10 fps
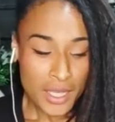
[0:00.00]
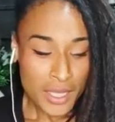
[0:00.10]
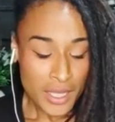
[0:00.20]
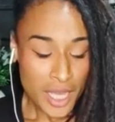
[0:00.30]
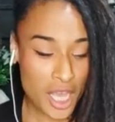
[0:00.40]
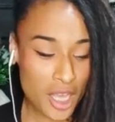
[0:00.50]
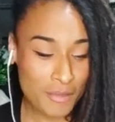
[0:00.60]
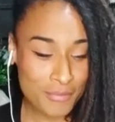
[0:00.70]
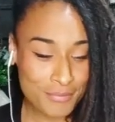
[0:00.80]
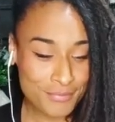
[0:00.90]

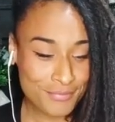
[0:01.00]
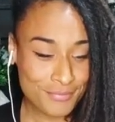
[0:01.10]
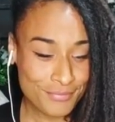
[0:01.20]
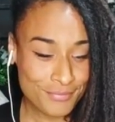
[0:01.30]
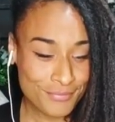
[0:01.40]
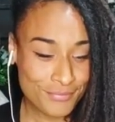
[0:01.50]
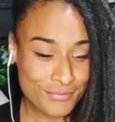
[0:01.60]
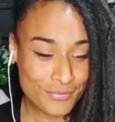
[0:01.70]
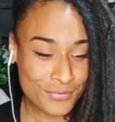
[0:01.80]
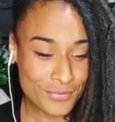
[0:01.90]
5
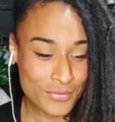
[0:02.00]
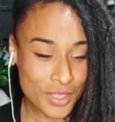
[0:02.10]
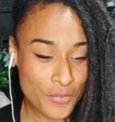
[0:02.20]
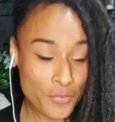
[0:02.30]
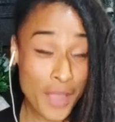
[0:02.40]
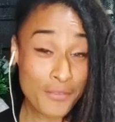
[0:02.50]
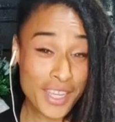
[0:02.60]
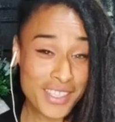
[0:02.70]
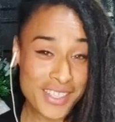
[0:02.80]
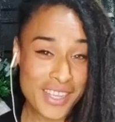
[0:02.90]

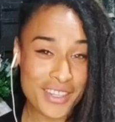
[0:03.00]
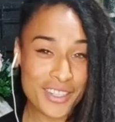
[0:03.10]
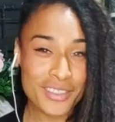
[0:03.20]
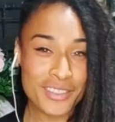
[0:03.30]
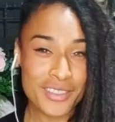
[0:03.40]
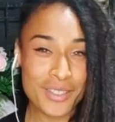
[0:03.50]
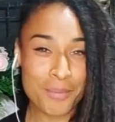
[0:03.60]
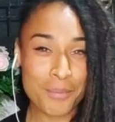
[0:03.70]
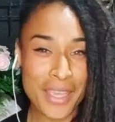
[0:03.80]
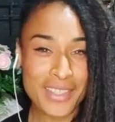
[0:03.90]
days later,
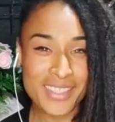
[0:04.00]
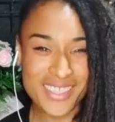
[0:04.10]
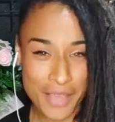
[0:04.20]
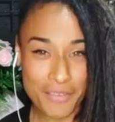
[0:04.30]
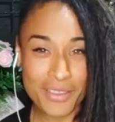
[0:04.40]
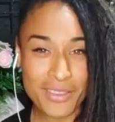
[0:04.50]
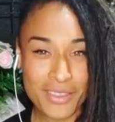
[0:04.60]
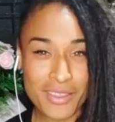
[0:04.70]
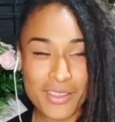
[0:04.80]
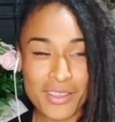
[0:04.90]
May 7th,
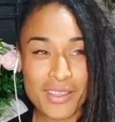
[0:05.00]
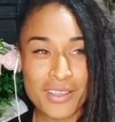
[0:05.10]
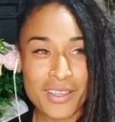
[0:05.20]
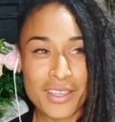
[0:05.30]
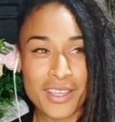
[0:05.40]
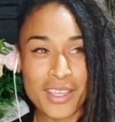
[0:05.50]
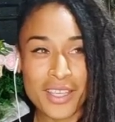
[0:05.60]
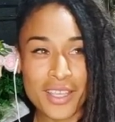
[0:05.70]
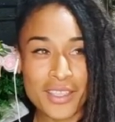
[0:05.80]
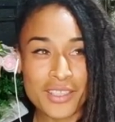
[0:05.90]

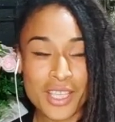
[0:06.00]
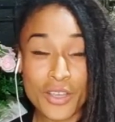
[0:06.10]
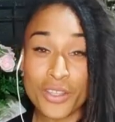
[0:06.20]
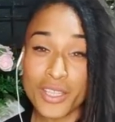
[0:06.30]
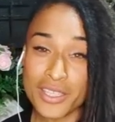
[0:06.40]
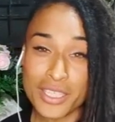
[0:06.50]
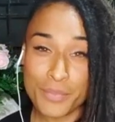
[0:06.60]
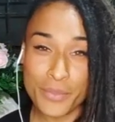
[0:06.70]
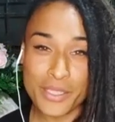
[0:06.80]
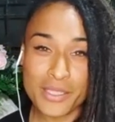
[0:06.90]
5 días
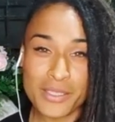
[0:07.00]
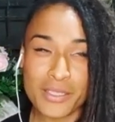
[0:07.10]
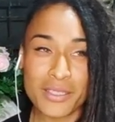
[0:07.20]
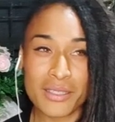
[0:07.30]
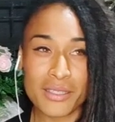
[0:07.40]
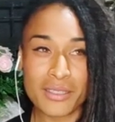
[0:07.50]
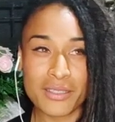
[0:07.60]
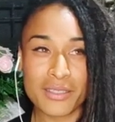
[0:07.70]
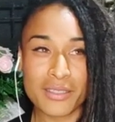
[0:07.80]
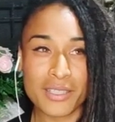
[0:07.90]
después,
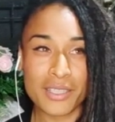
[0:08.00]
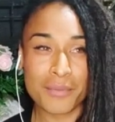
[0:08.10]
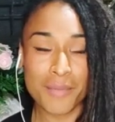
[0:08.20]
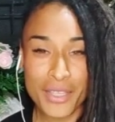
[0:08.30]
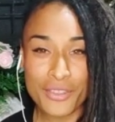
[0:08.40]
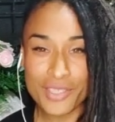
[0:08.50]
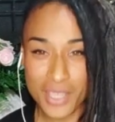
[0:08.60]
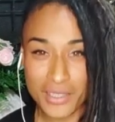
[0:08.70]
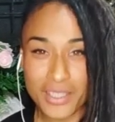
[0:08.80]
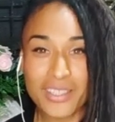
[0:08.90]
en mayo 7,